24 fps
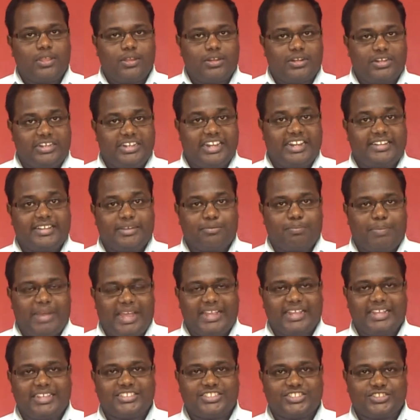data
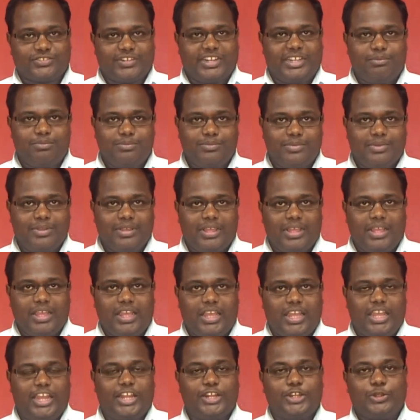packet stream
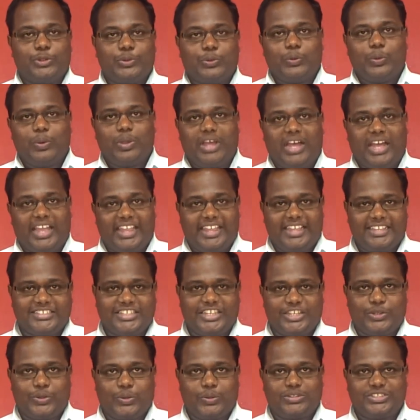into
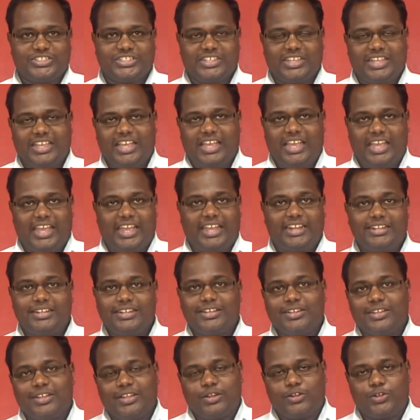IAC codes and
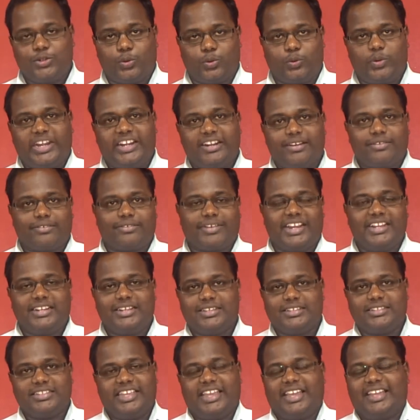to read and write
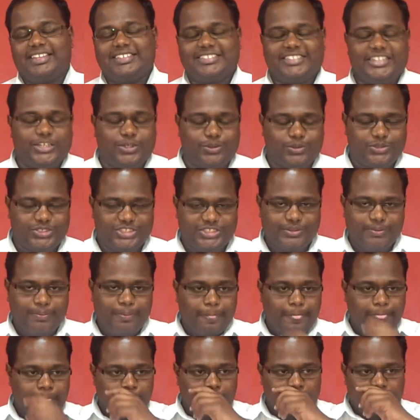the IAC codes.
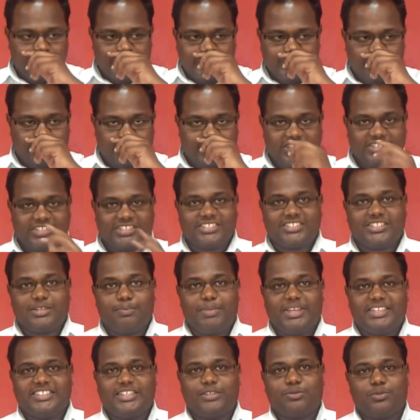So this is the
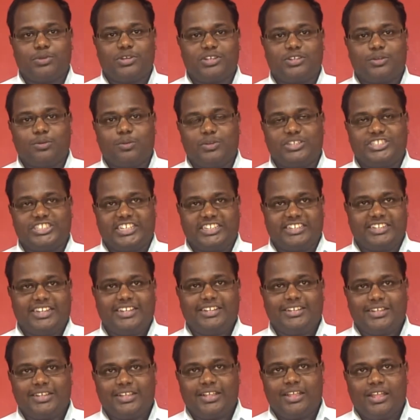basic work which I
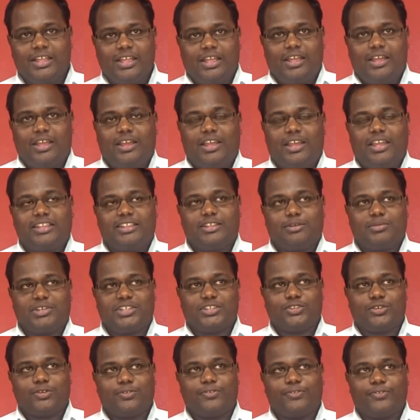did in the month
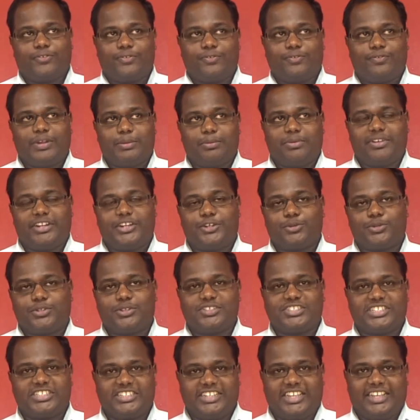of February
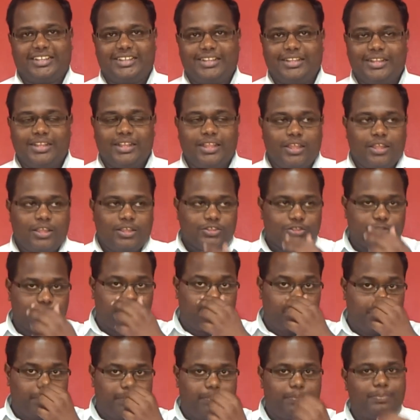2010. So
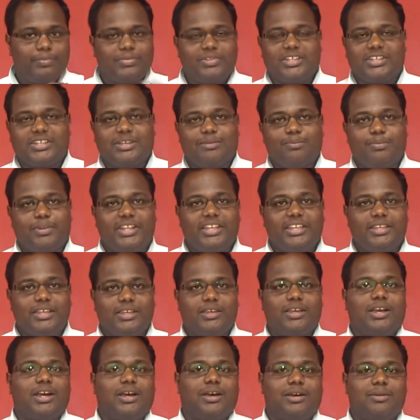the company
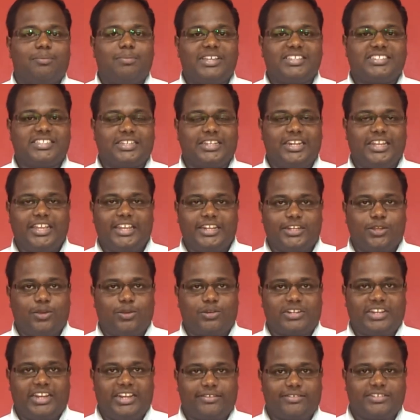basically
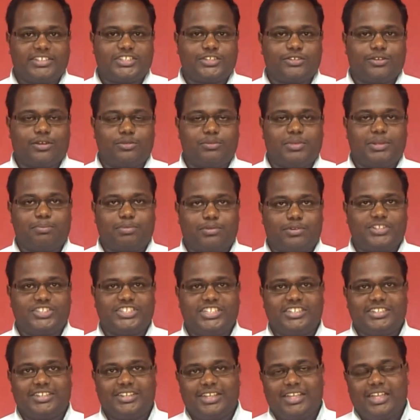got interested on my
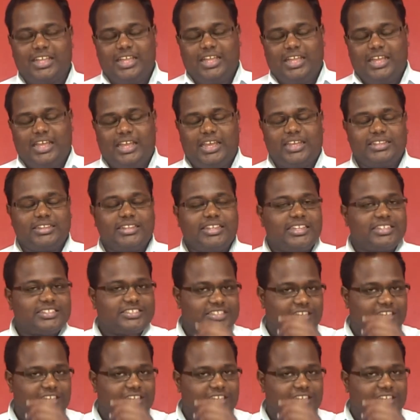project, and then